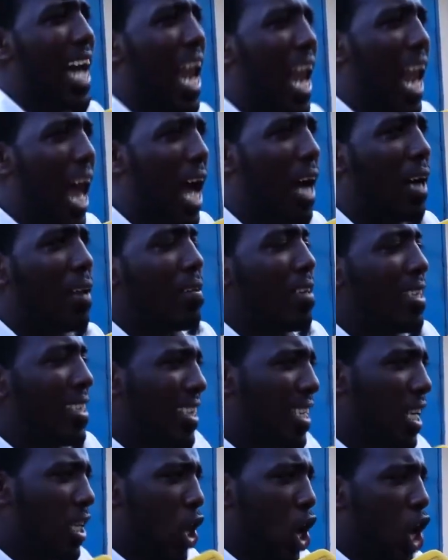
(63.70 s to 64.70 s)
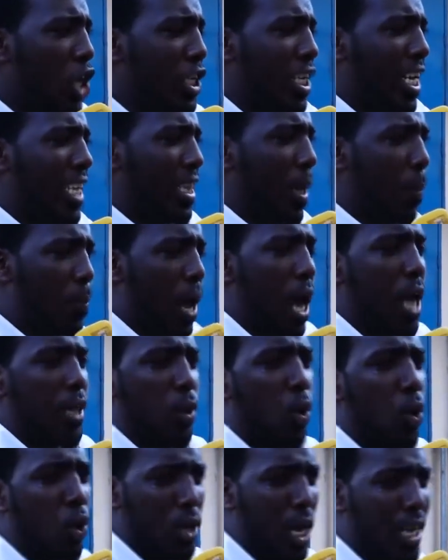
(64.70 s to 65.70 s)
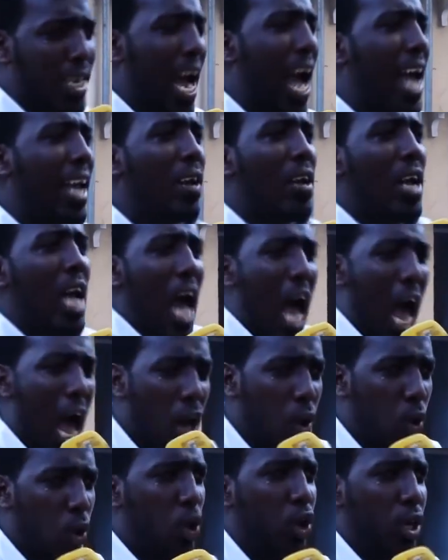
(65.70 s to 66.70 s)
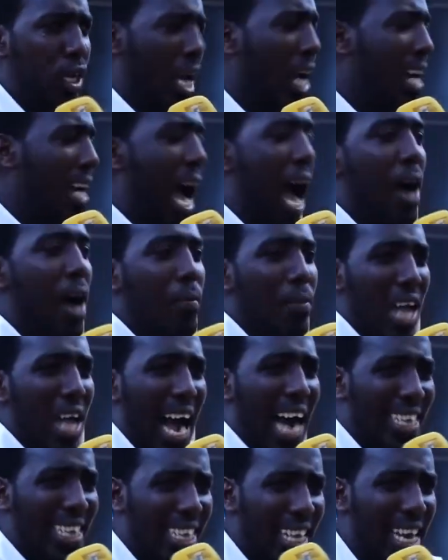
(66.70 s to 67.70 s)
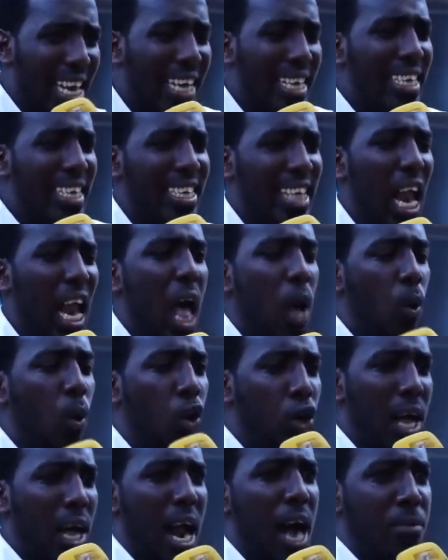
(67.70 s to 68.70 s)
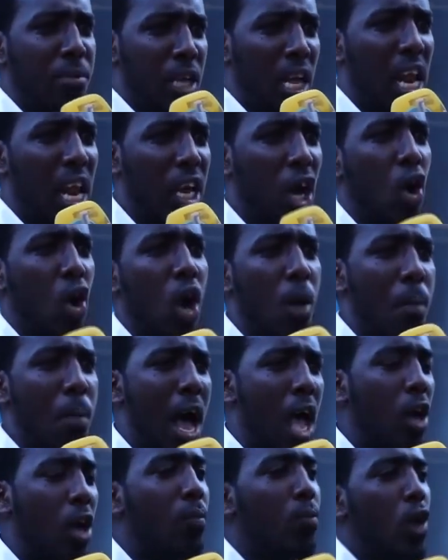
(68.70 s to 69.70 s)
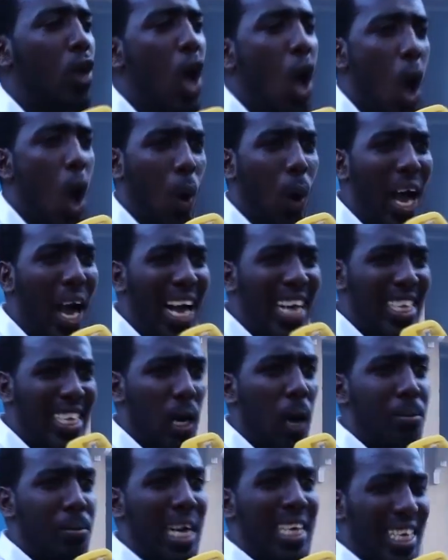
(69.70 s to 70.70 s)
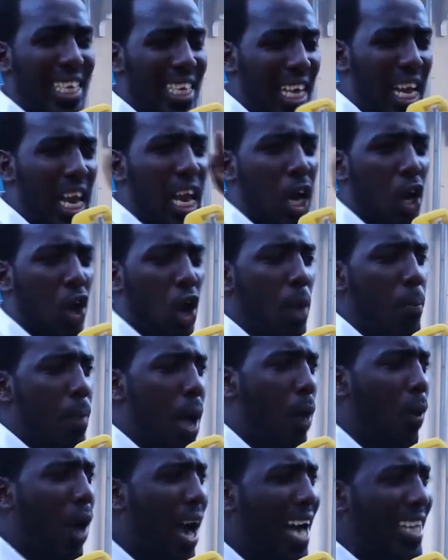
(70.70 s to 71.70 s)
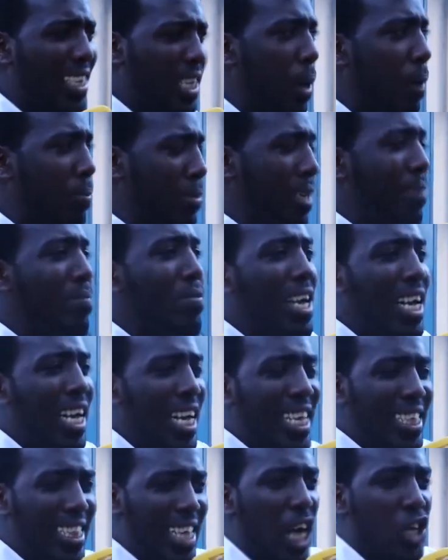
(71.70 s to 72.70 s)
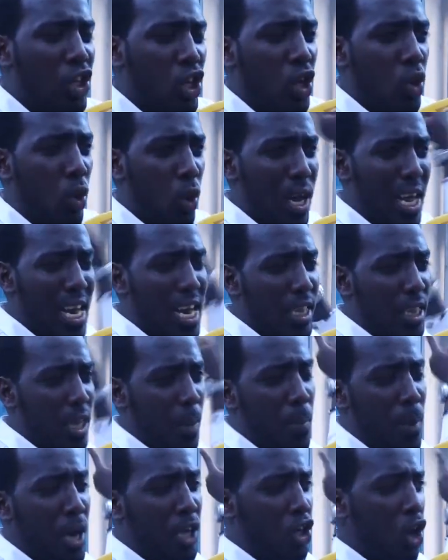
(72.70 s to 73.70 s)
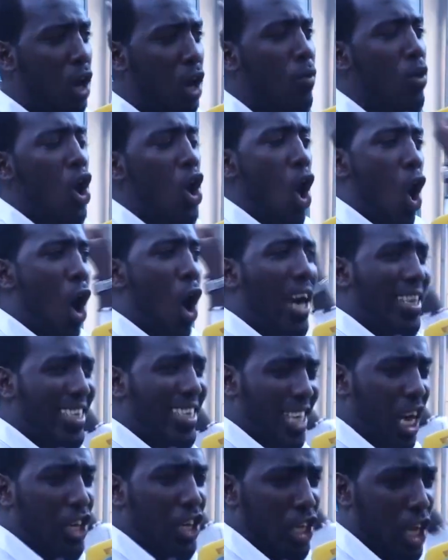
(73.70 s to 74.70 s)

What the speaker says: On that fateful day, flames devoured a significant section of the city's primary marketplace, leaving a trail of destruction and an economic distress in its wake.